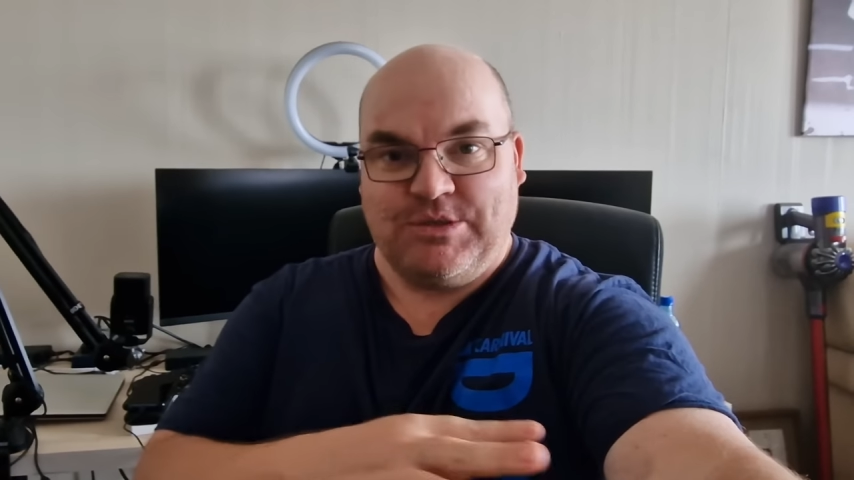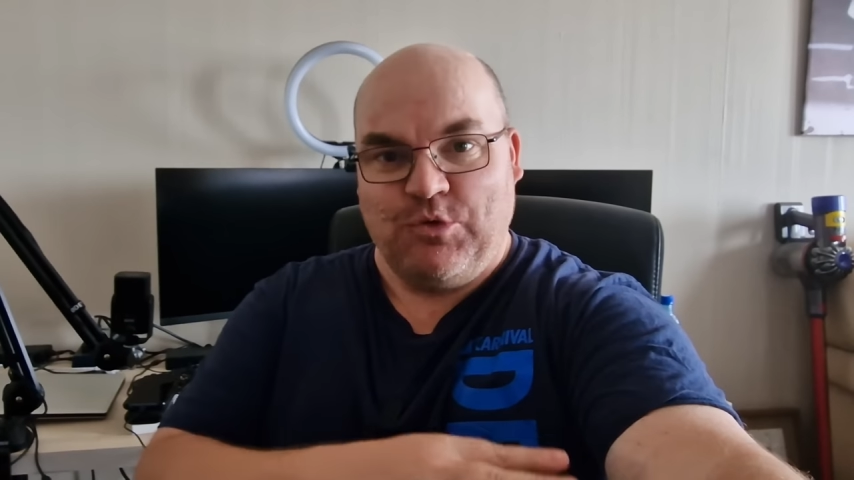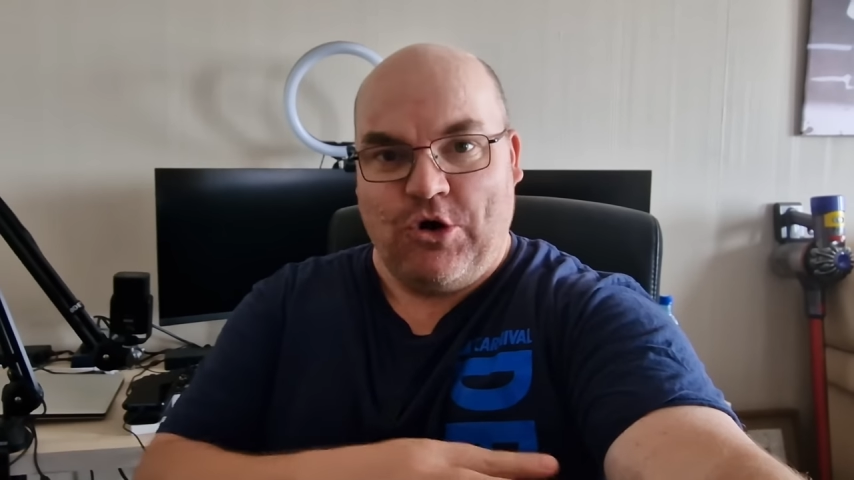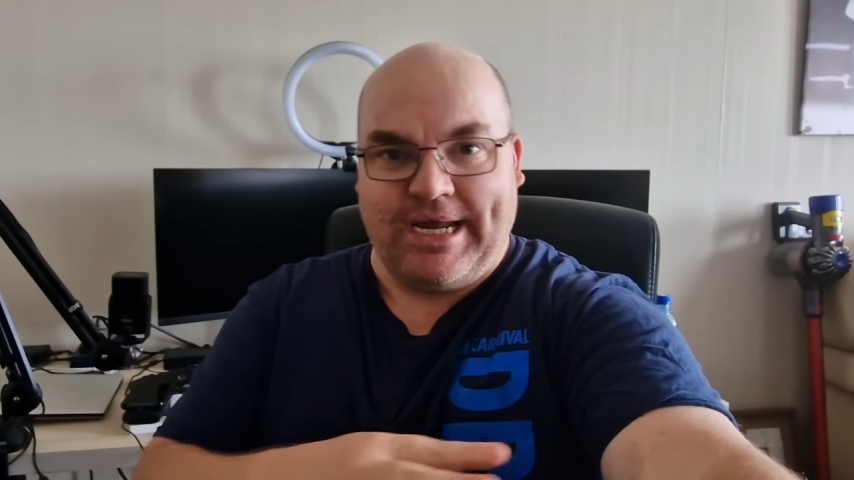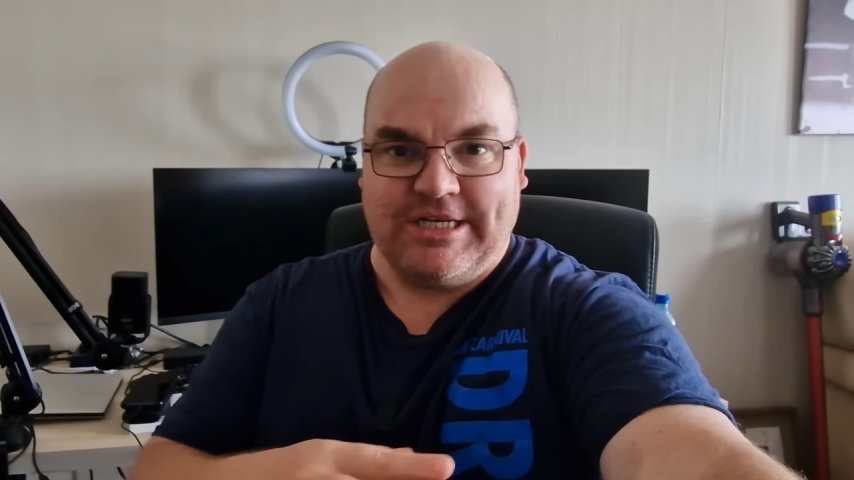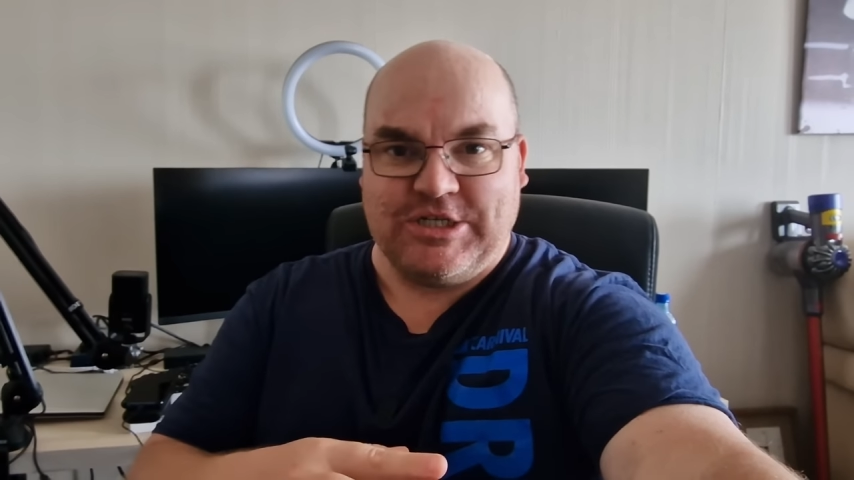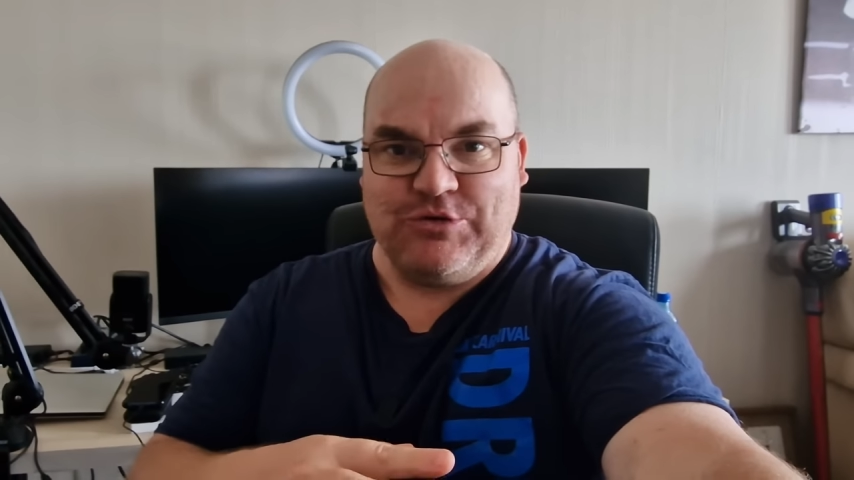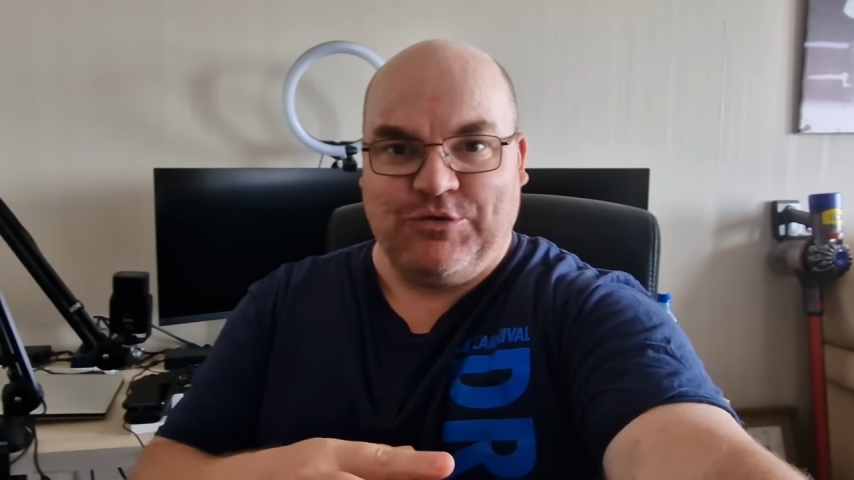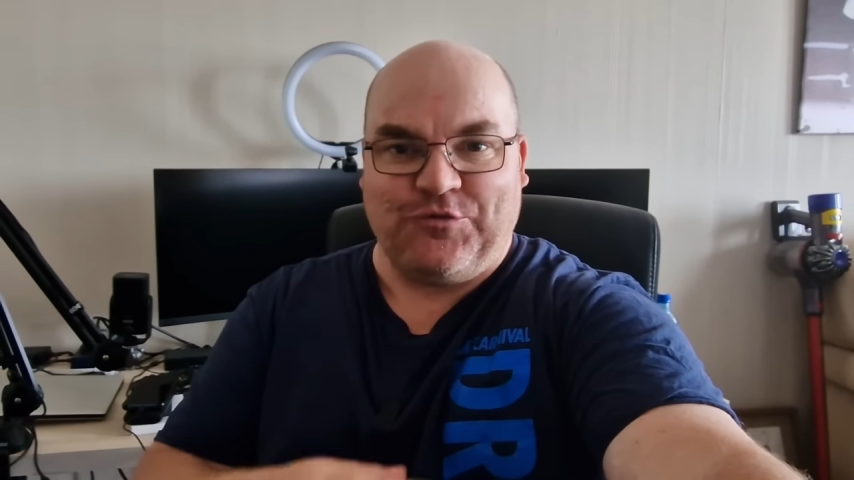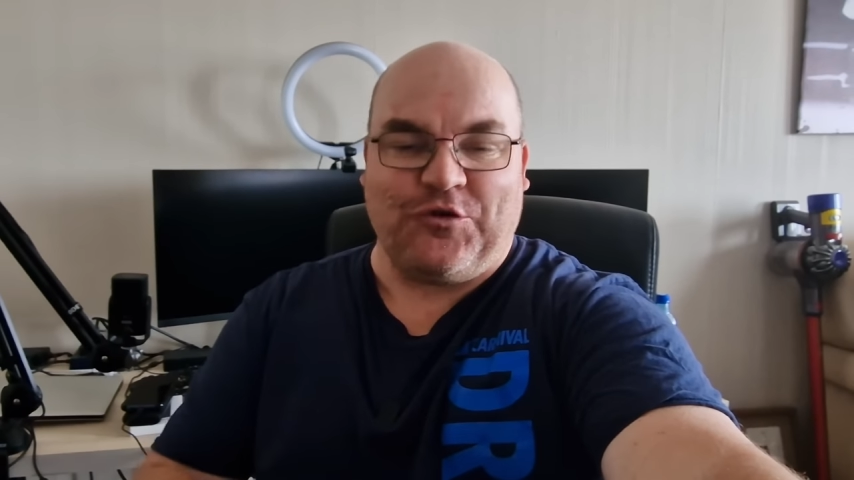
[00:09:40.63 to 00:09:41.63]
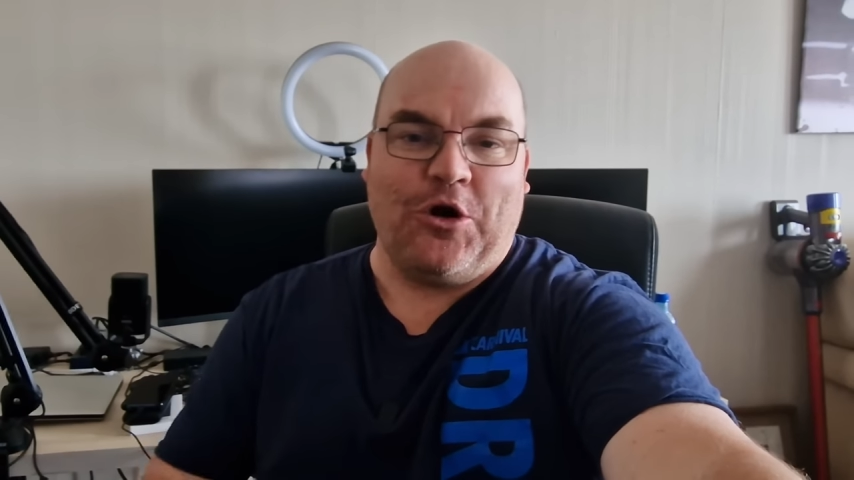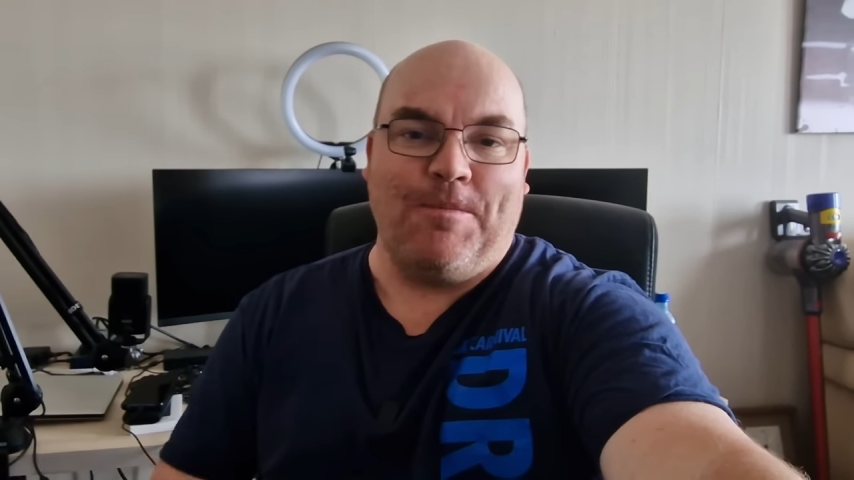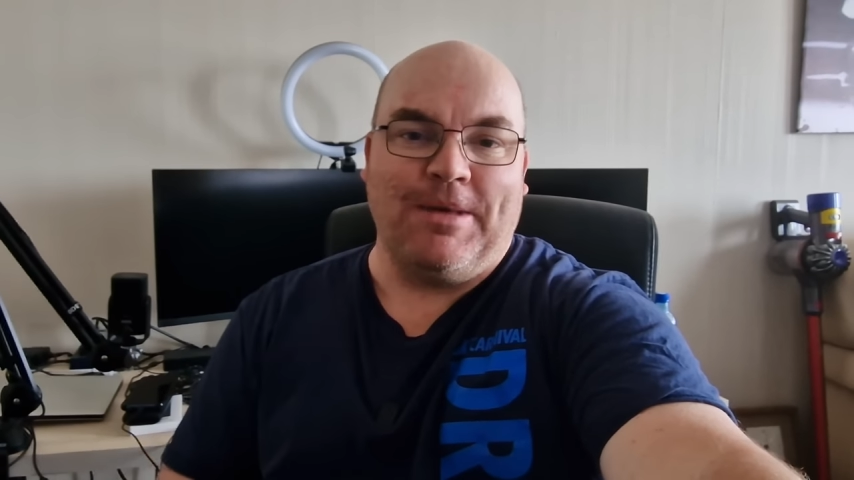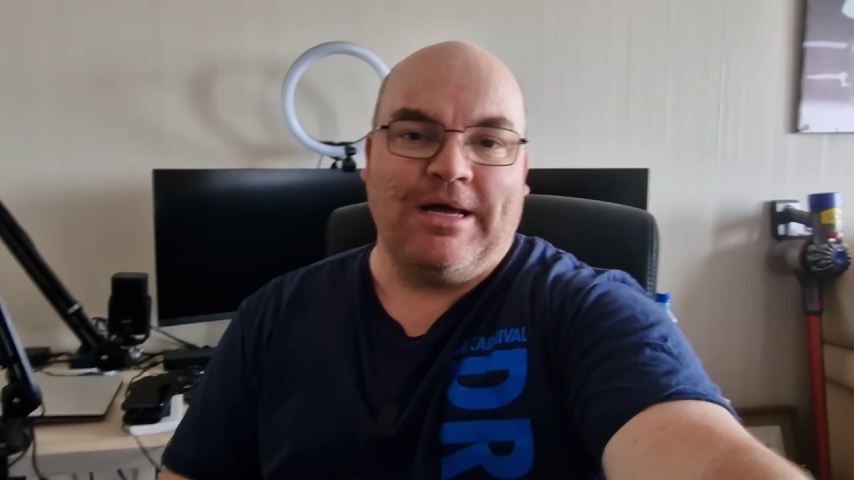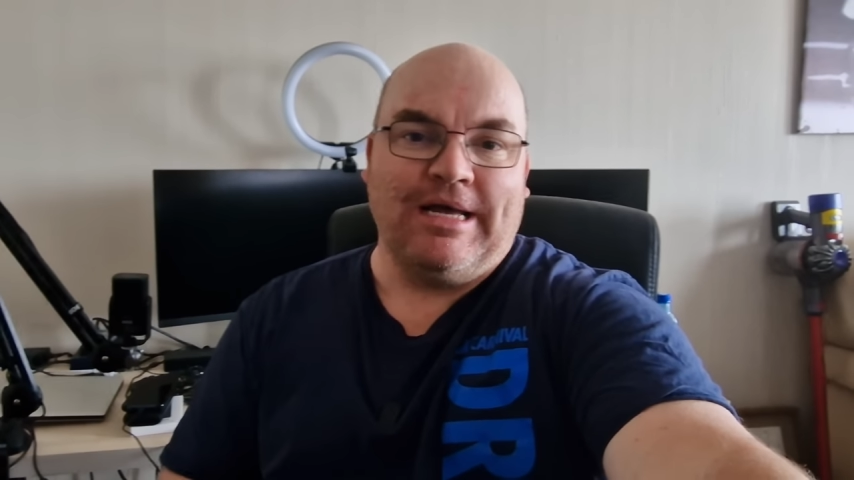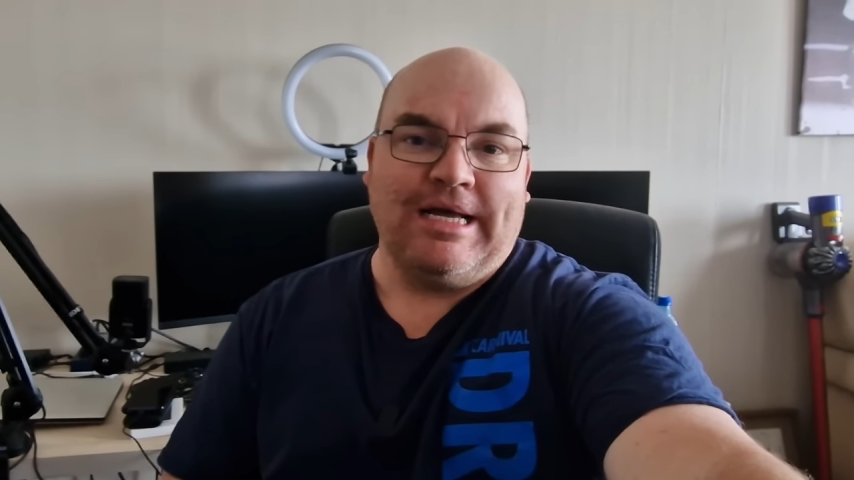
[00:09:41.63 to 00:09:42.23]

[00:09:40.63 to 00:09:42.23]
was walking to and from.